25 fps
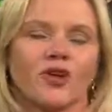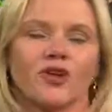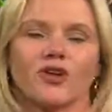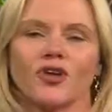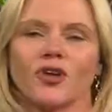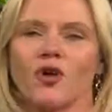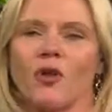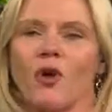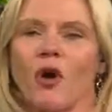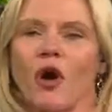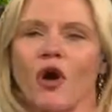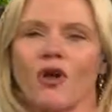
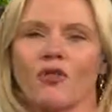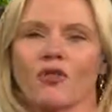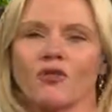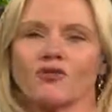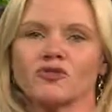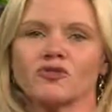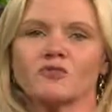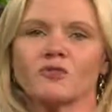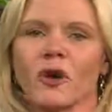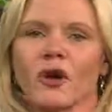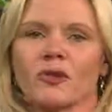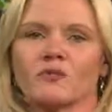you know all
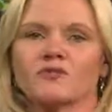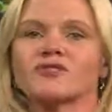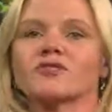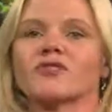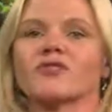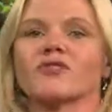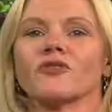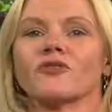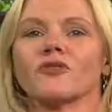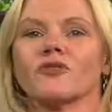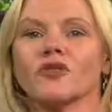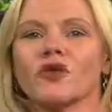those bumps
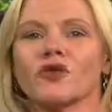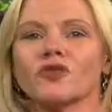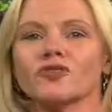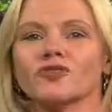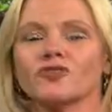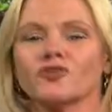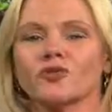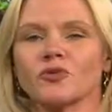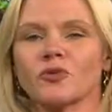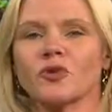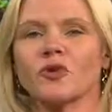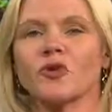in the
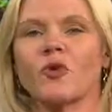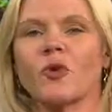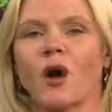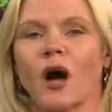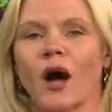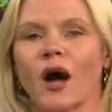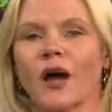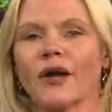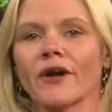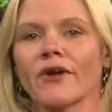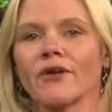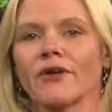road to
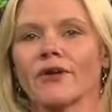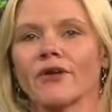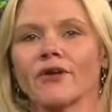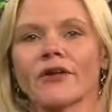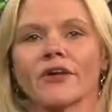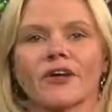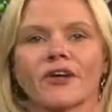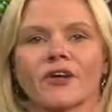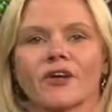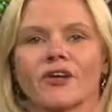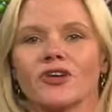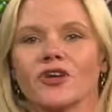acquire and
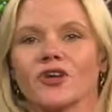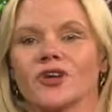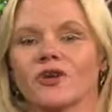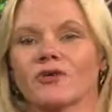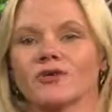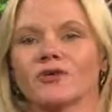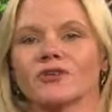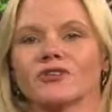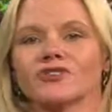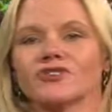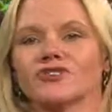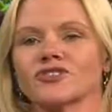you
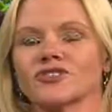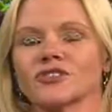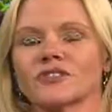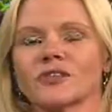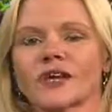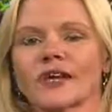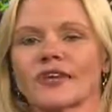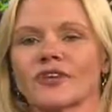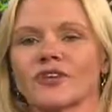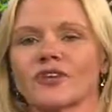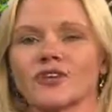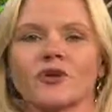know it's just
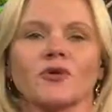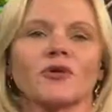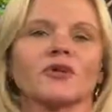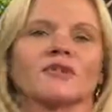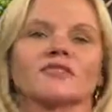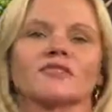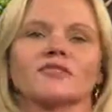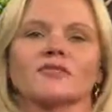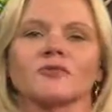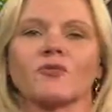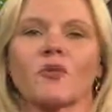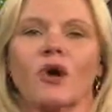like you know
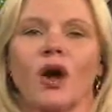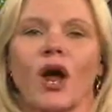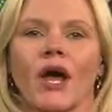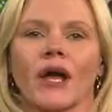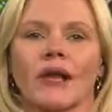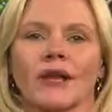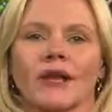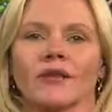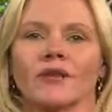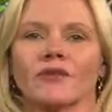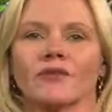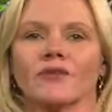in
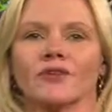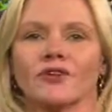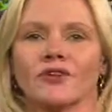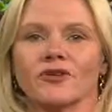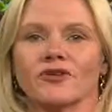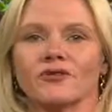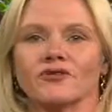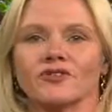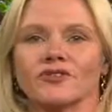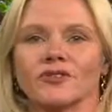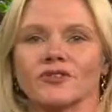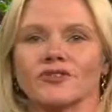sobriety you
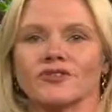know it's,